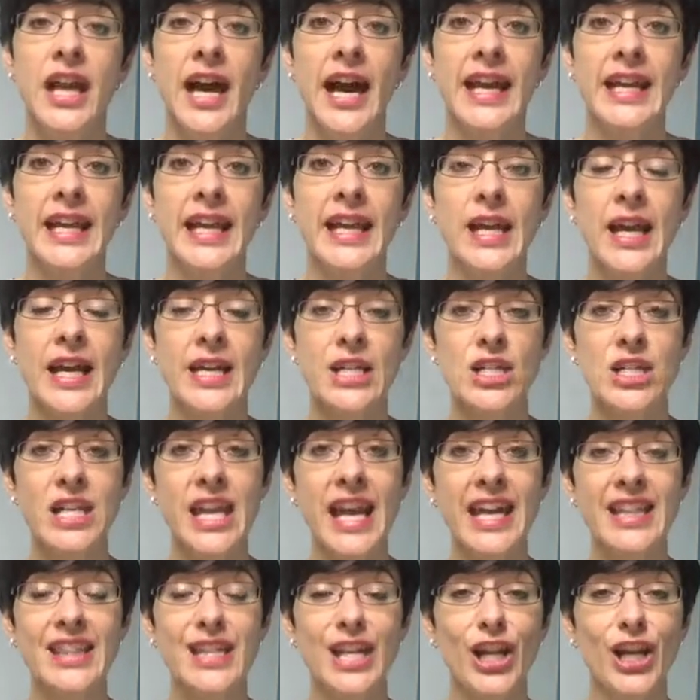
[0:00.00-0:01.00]
and he actually
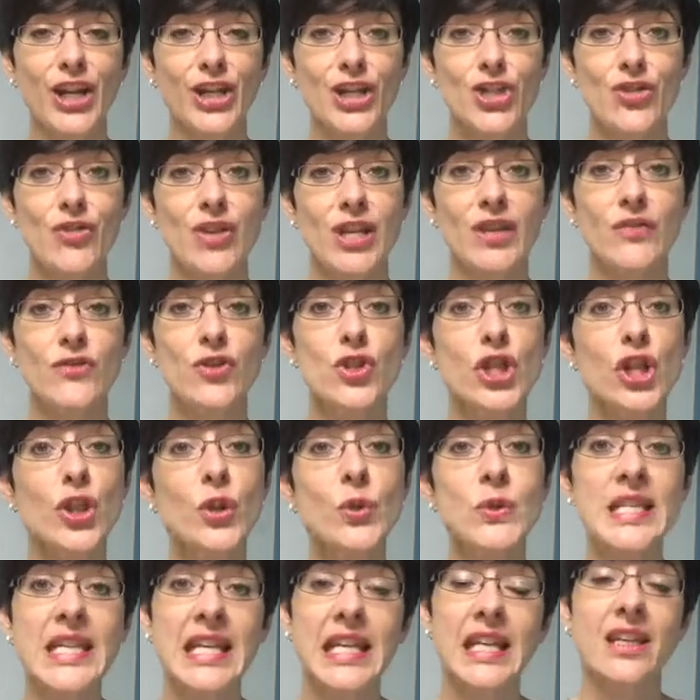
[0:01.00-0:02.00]
had the luxury of
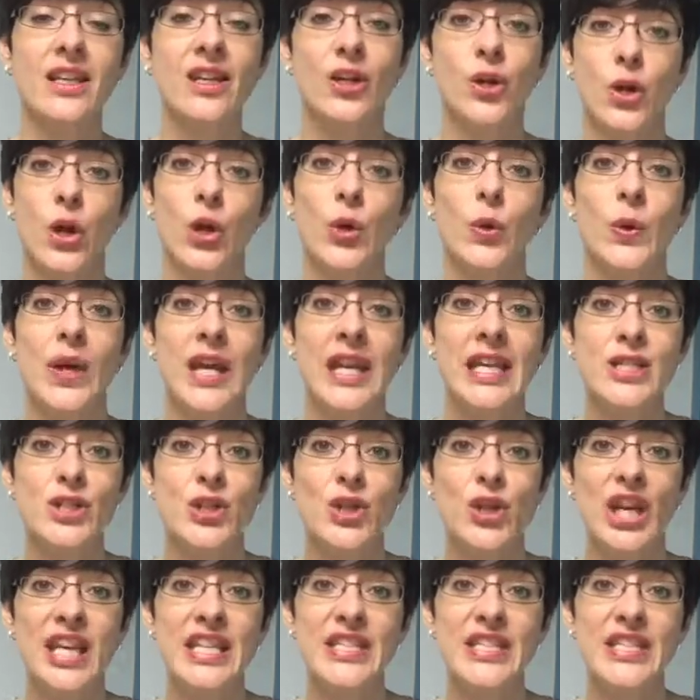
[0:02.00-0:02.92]
choosing who he took